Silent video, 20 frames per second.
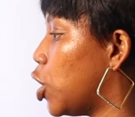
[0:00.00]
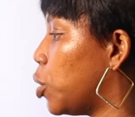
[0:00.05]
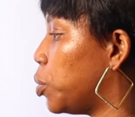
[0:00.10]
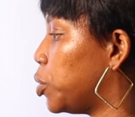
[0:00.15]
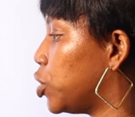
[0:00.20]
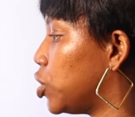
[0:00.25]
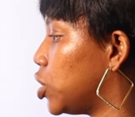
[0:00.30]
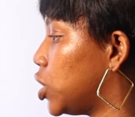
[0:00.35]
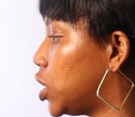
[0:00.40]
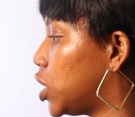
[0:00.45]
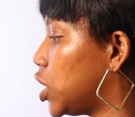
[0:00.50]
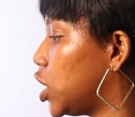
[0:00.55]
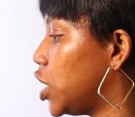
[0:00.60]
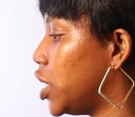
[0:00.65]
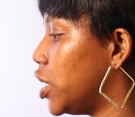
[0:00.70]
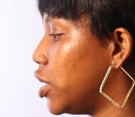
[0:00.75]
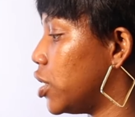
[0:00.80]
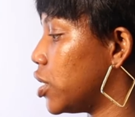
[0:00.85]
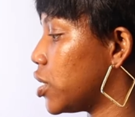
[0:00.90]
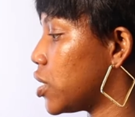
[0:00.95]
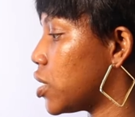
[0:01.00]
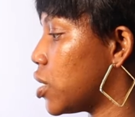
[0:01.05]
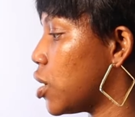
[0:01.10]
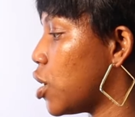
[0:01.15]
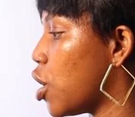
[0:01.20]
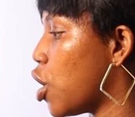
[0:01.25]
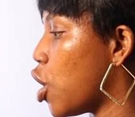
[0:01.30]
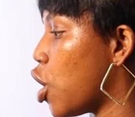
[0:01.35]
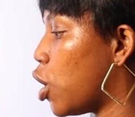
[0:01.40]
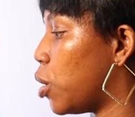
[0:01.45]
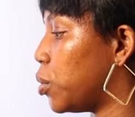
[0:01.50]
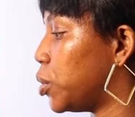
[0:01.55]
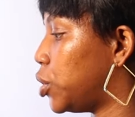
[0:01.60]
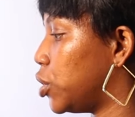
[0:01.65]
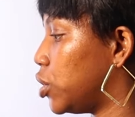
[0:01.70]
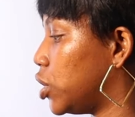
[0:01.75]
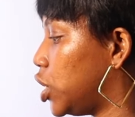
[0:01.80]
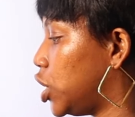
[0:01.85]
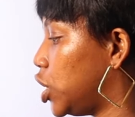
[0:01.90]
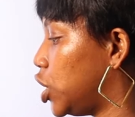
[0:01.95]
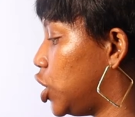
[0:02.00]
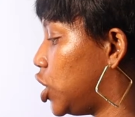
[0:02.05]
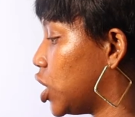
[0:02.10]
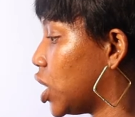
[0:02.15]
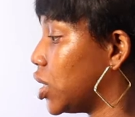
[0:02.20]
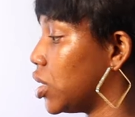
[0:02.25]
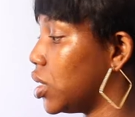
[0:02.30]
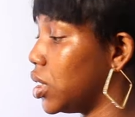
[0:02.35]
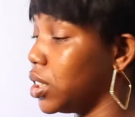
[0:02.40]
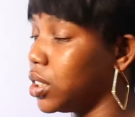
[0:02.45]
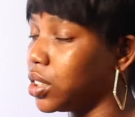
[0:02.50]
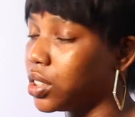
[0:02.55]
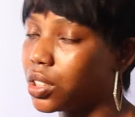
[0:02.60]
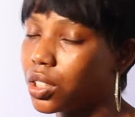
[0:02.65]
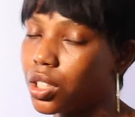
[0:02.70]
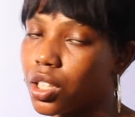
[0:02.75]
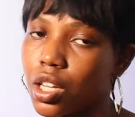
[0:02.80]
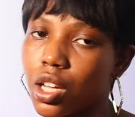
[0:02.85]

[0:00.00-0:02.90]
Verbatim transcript: Option C, nurse. Option D, journalist.